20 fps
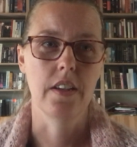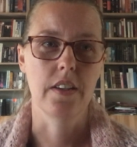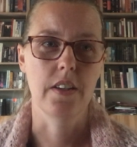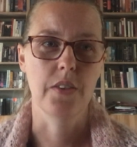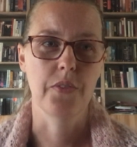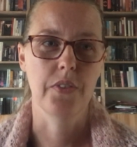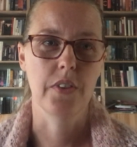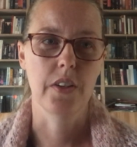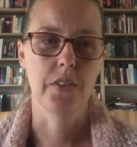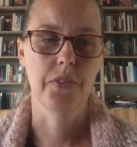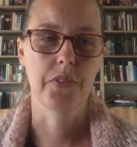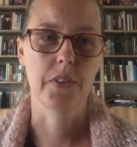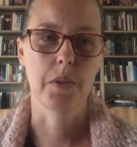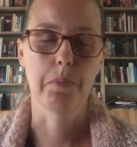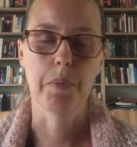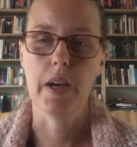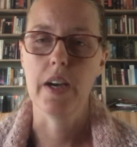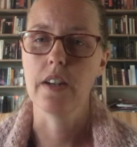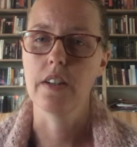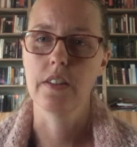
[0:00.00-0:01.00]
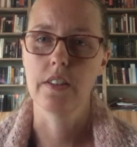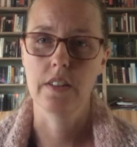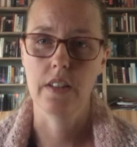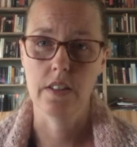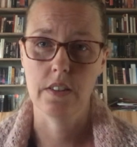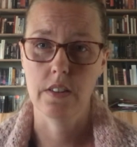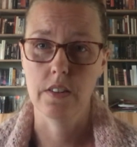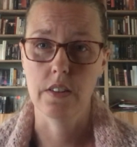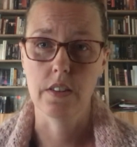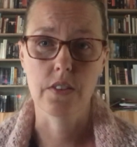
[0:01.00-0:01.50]
if the pattern
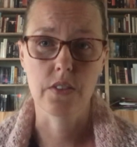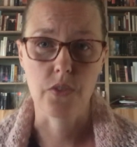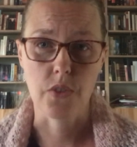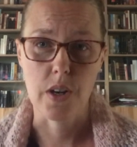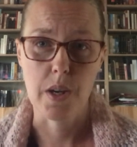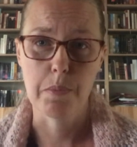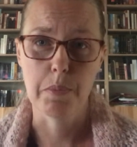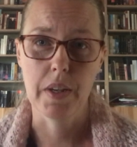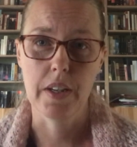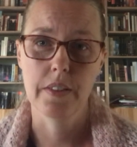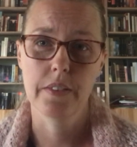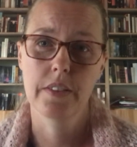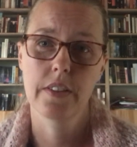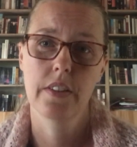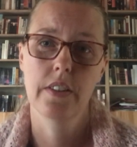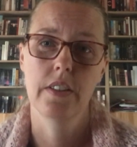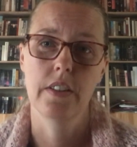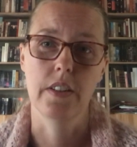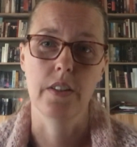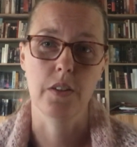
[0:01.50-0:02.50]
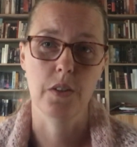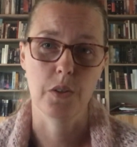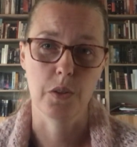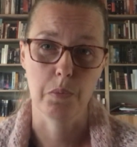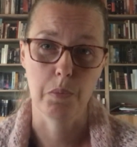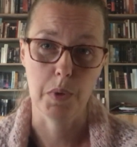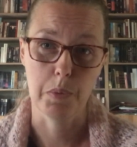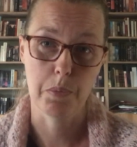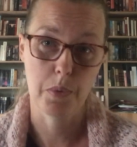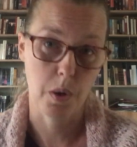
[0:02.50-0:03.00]
doesn't describe that, it could
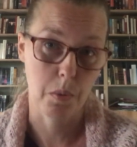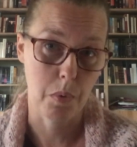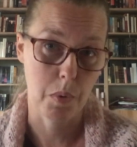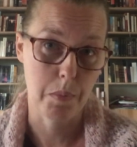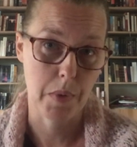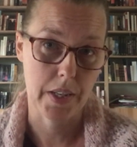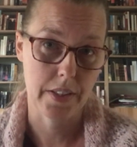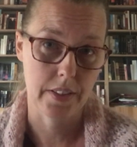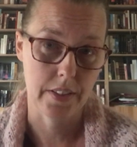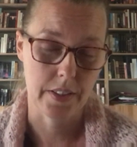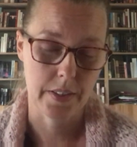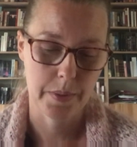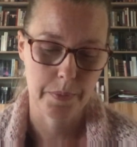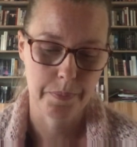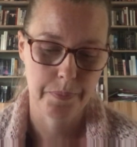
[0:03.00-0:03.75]
be problematic.